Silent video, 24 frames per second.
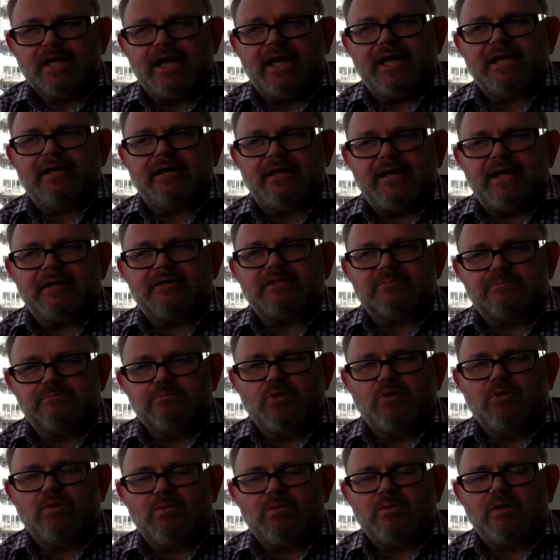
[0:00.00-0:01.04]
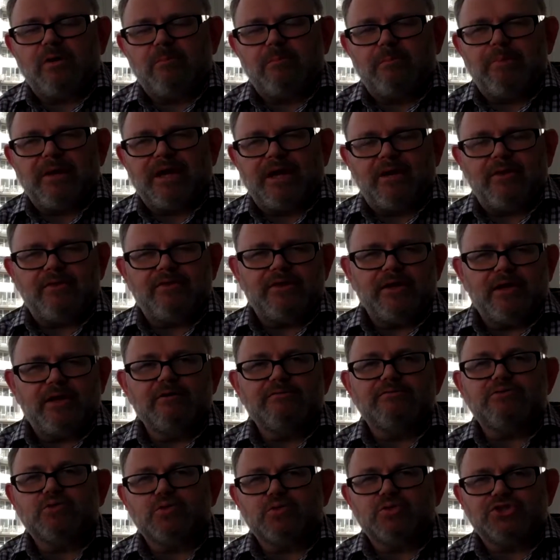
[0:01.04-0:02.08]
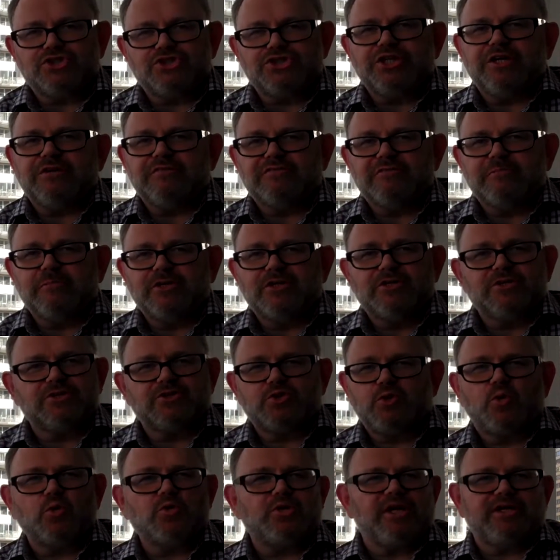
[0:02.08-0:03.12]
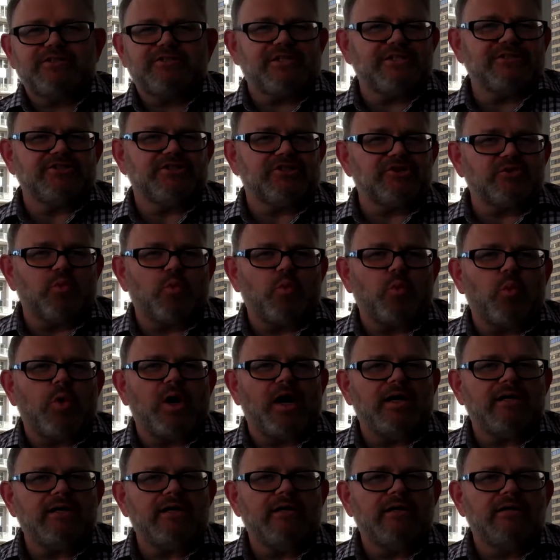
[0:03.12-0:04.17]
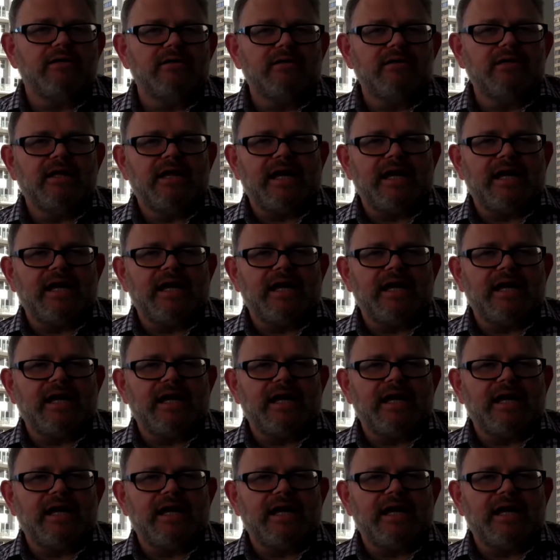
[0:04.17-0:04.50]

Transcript: it, it's more about the overall shift because cord cutting is just one